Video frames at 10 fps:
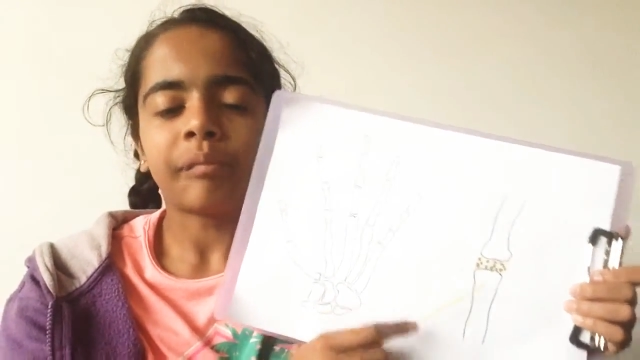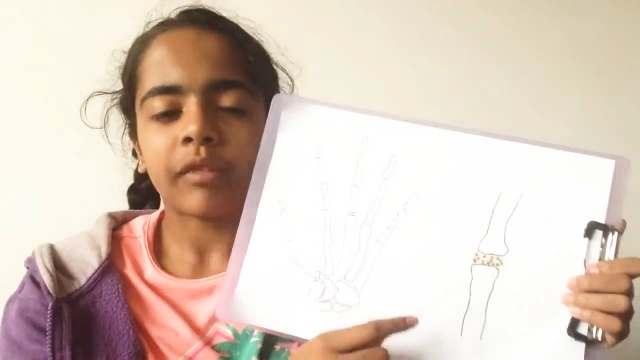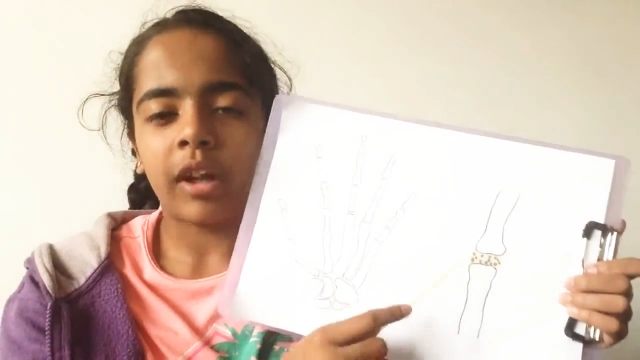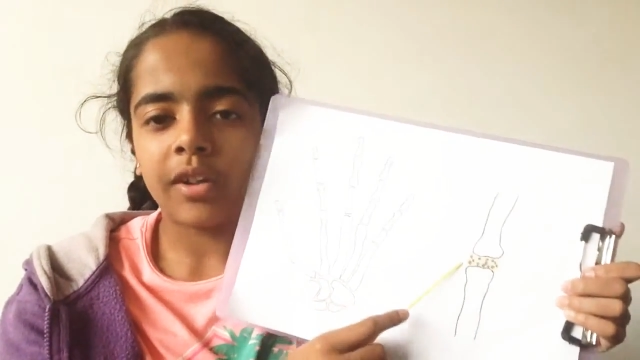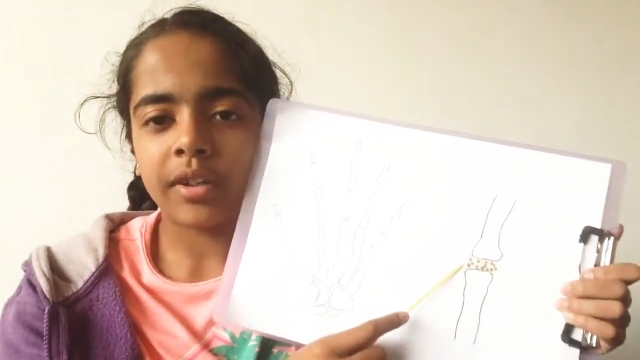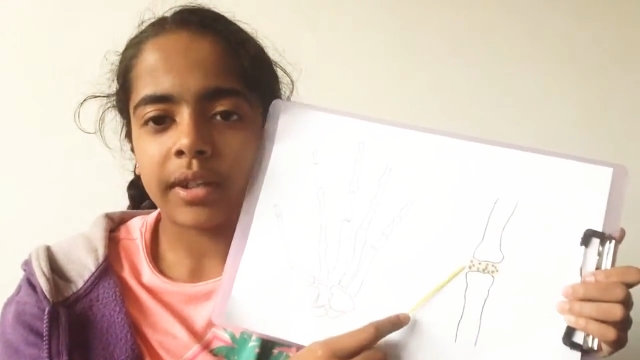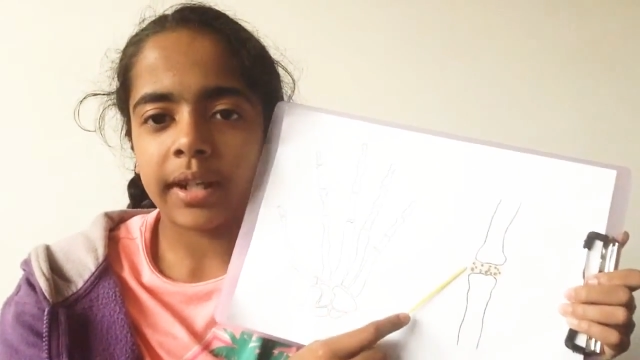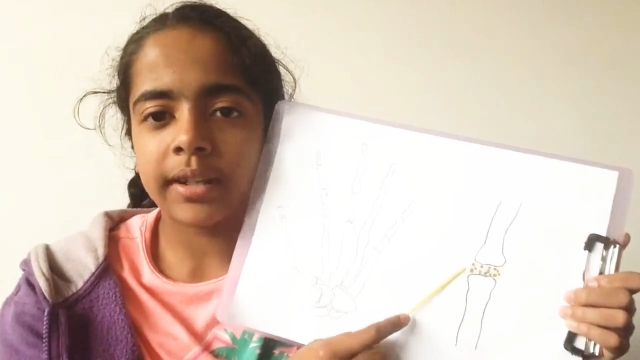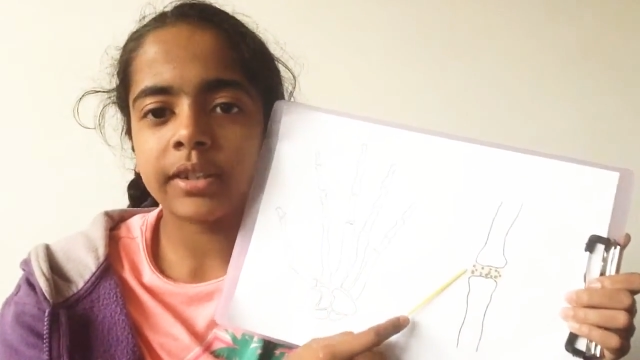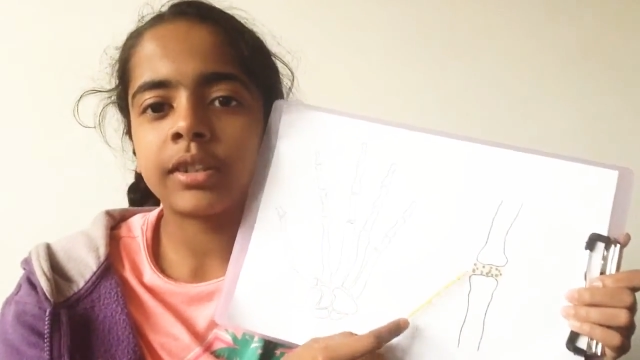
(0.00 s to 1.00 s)

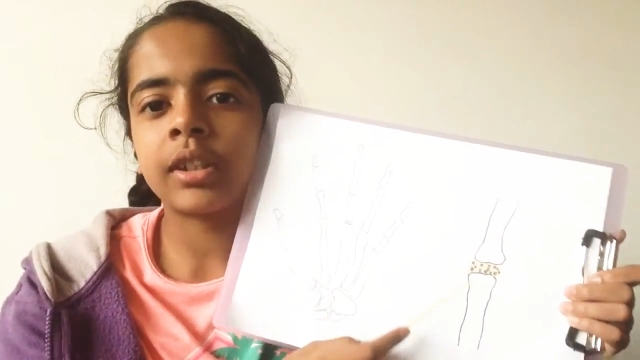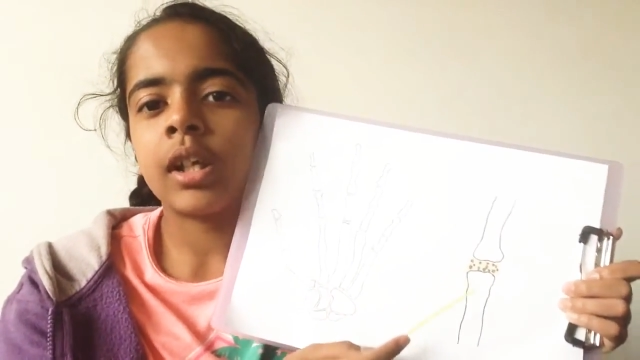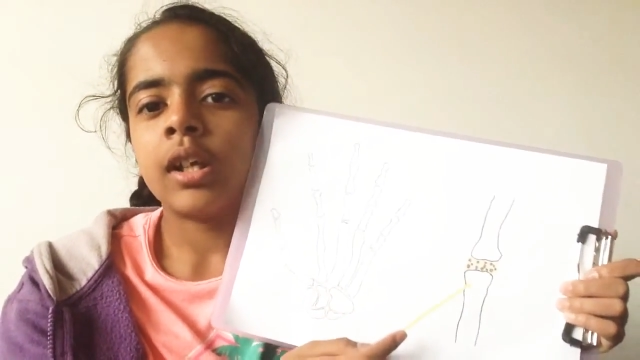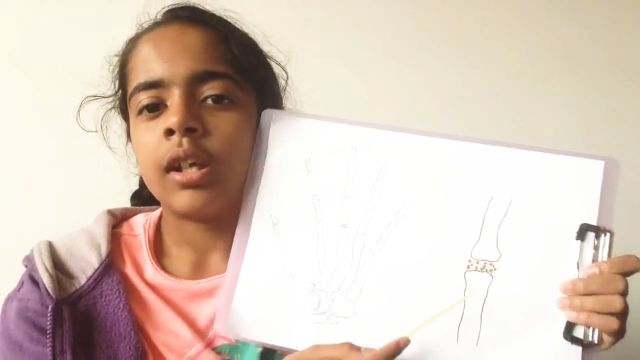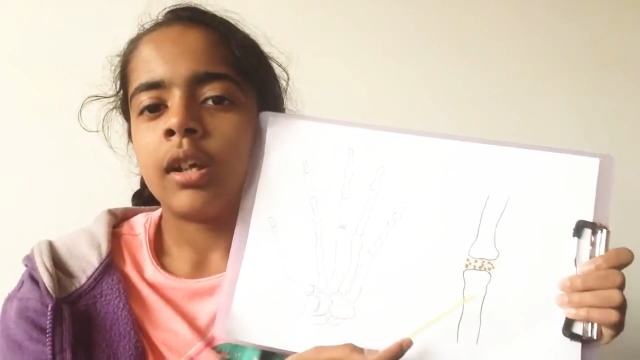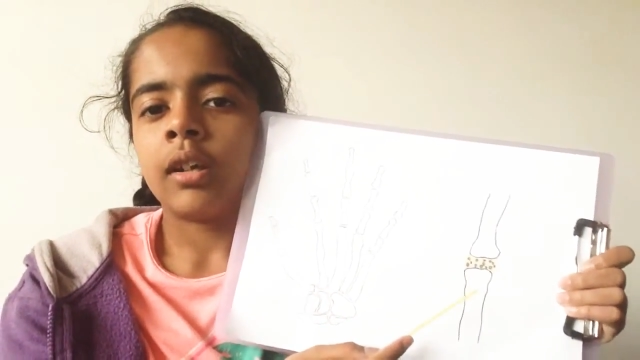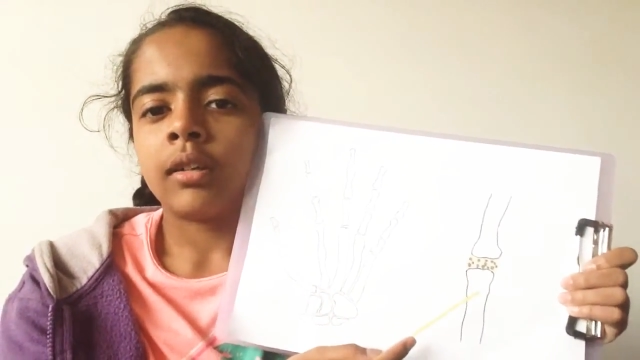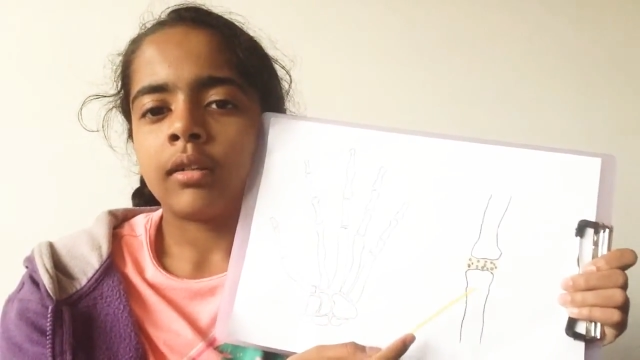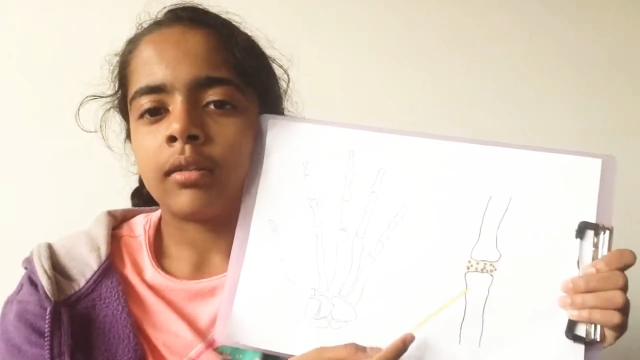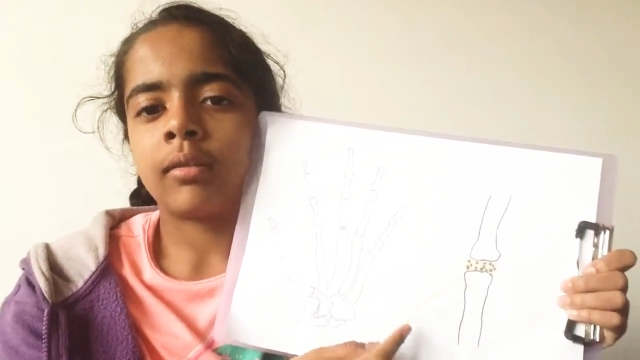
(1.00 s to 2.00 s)
contains
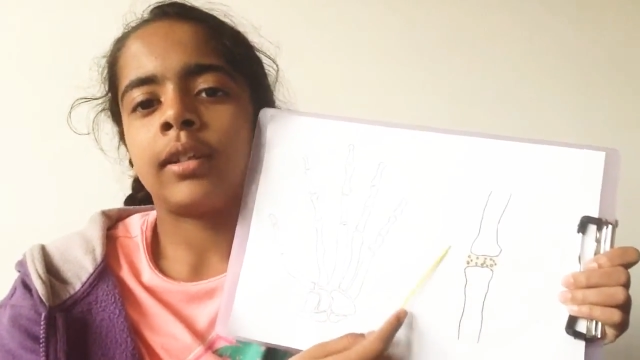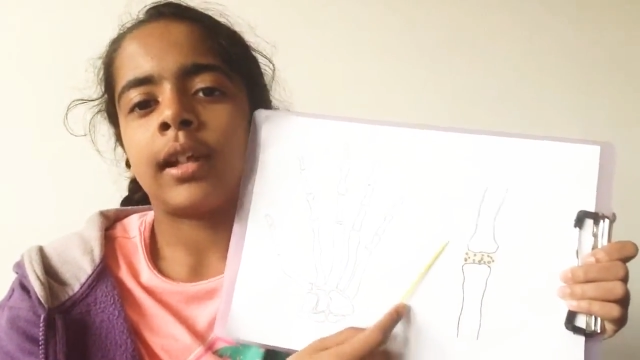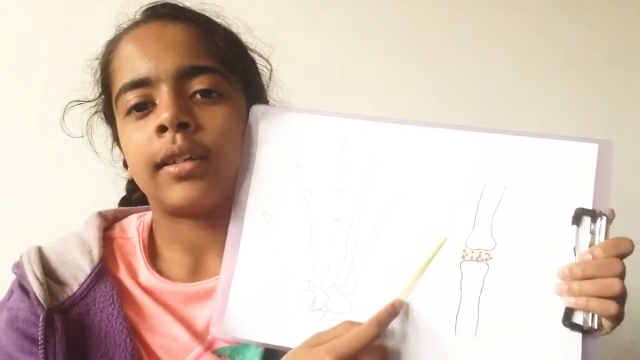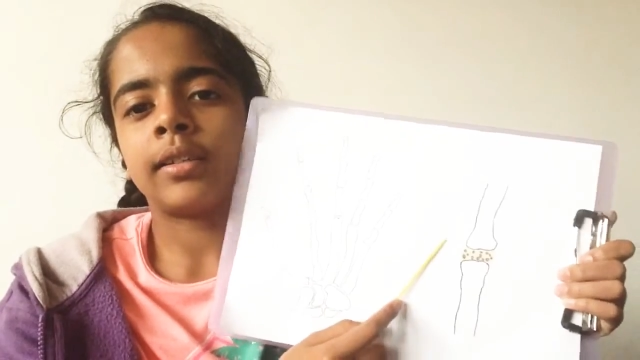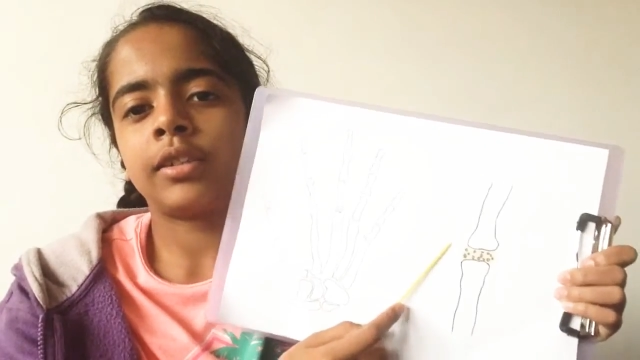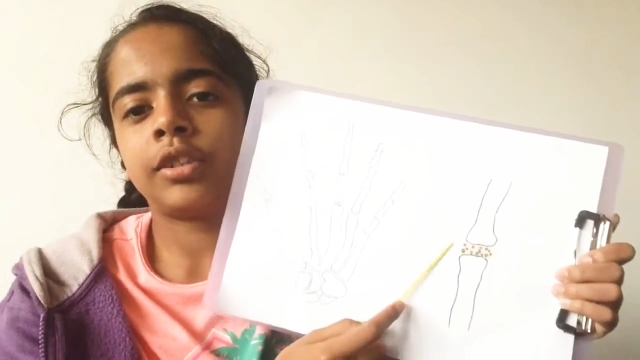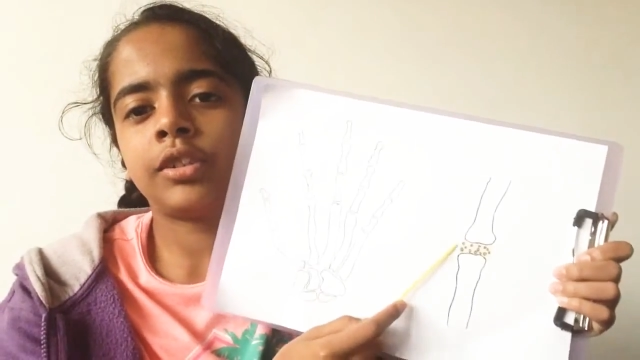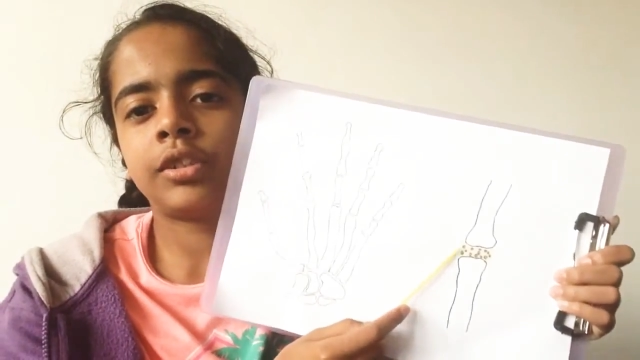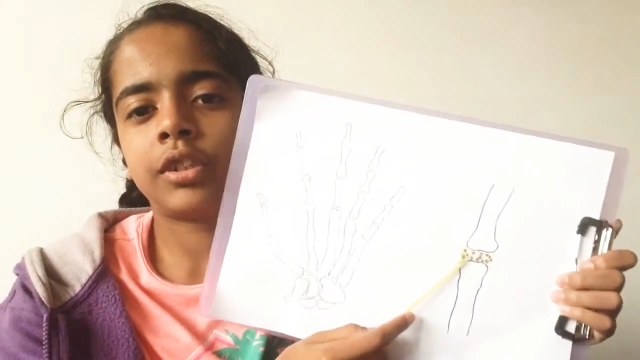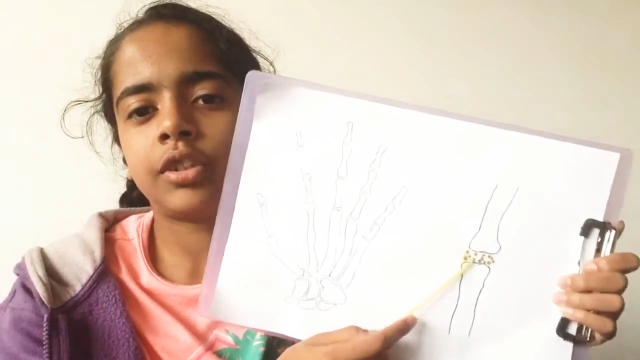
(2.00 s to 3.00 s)

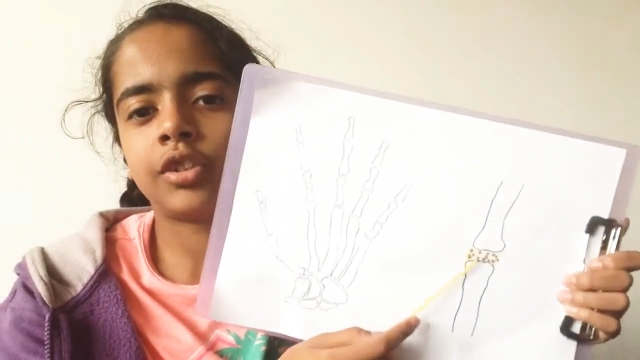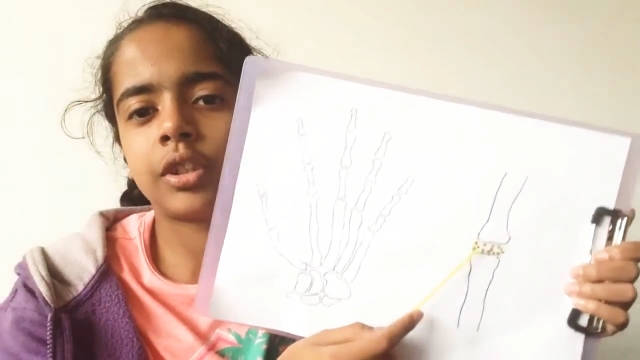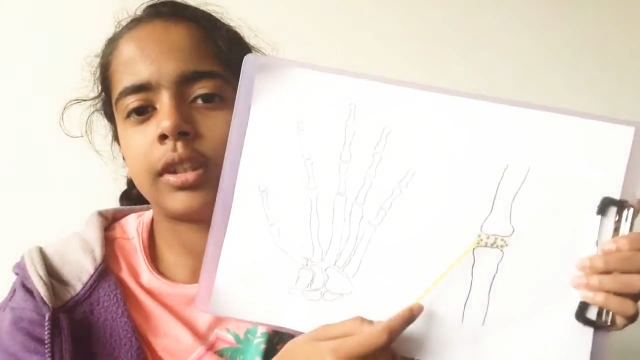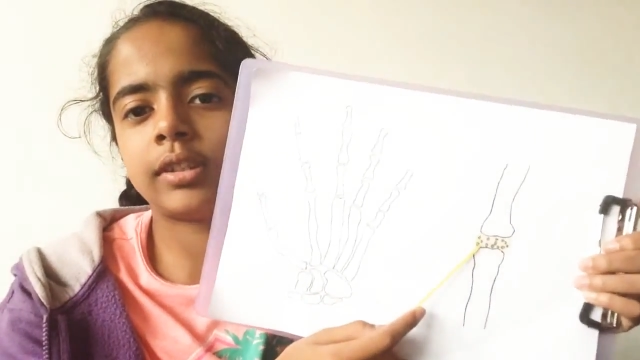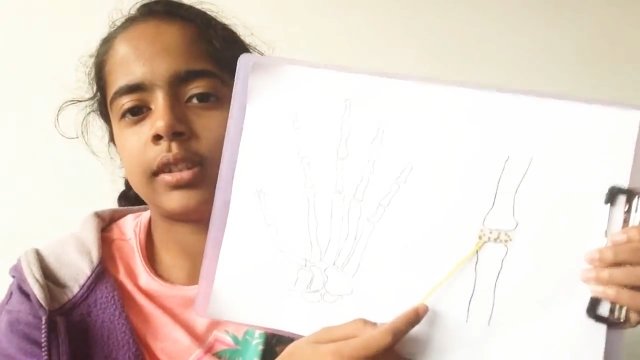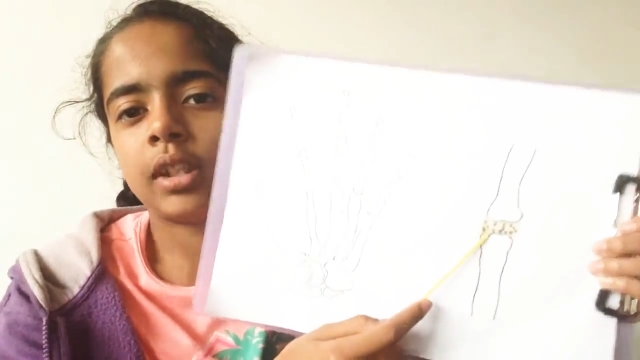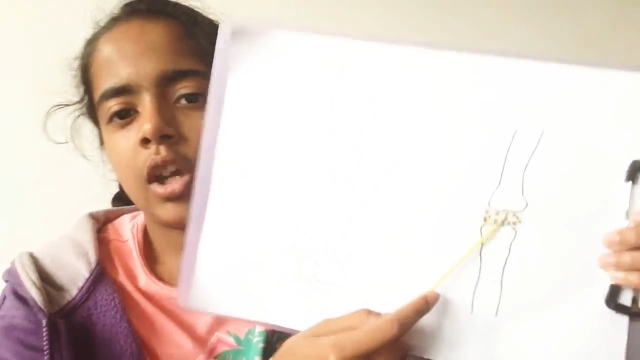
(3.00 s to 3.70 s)
gases such as